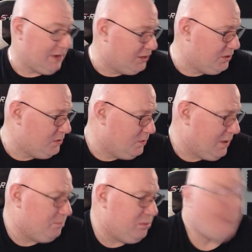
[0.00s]
I do.
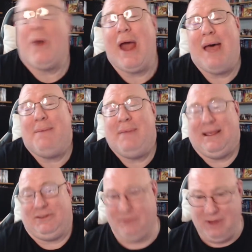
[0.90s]
I
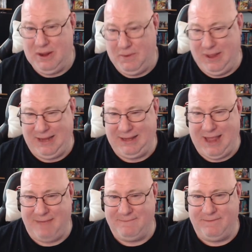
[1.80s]
promise. We like to
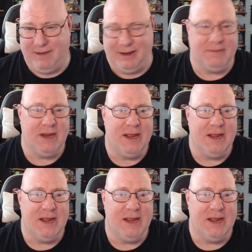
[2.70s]
have fun.